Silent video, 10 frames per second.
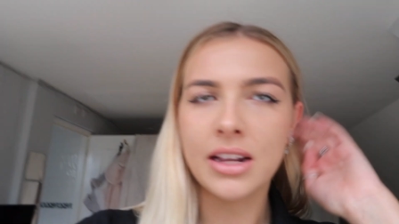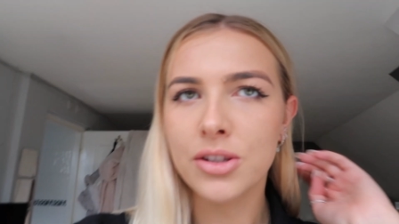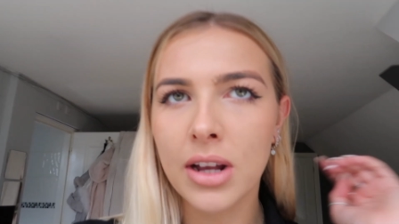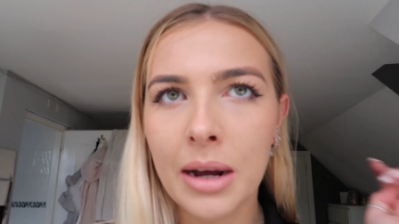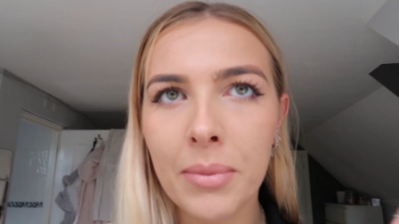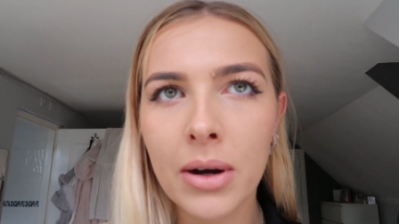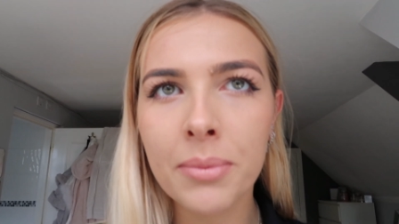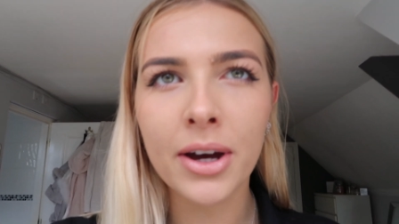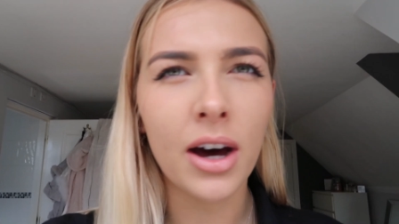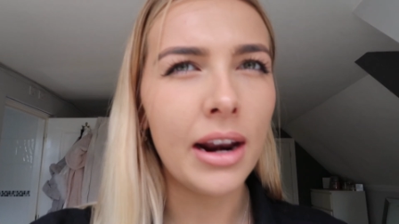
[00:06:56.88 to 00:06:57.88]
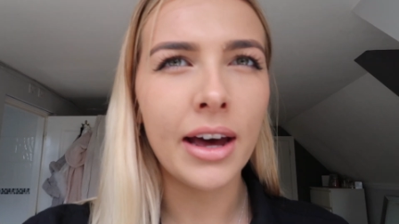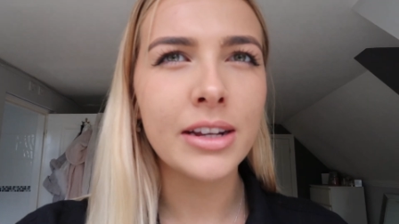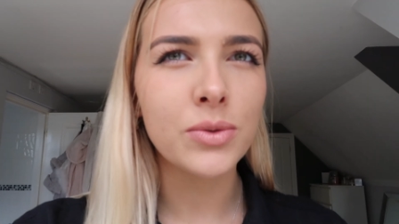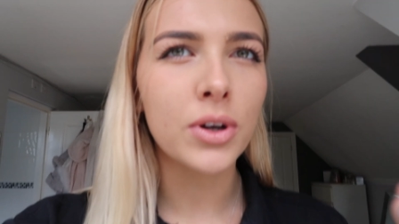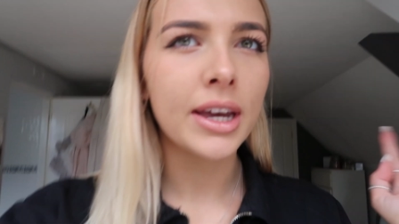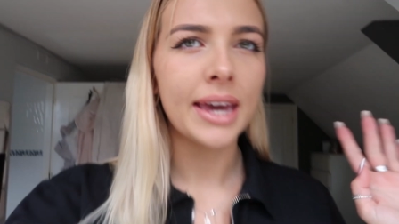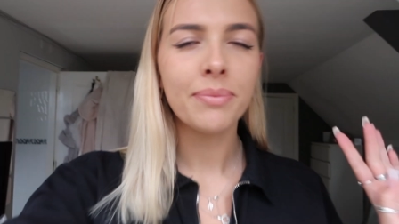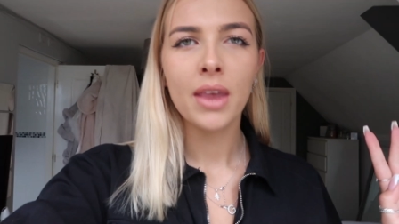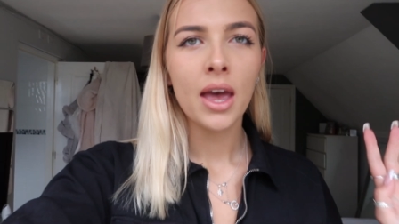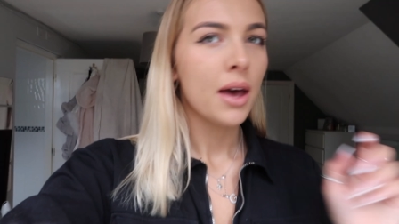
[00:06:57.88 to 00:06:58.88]
hence why my eyeliner's wonky.
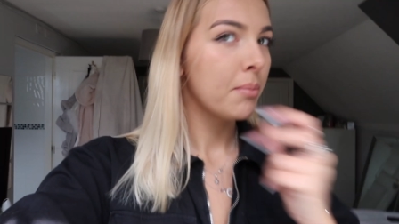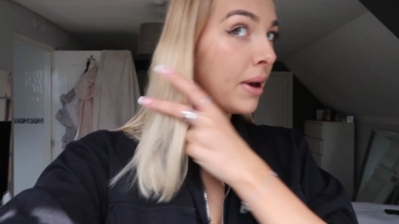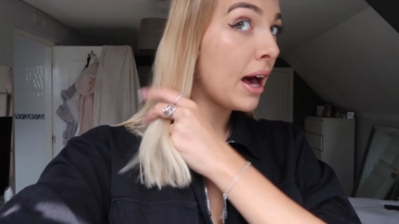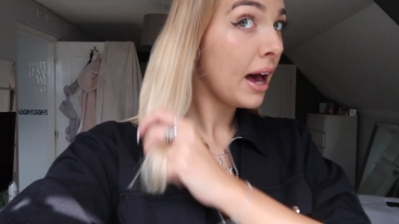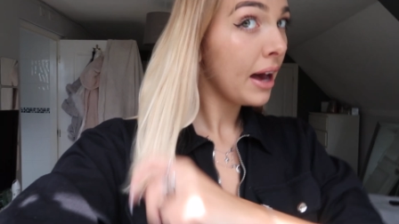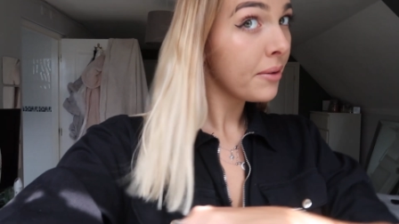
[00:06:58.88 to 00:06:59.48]
But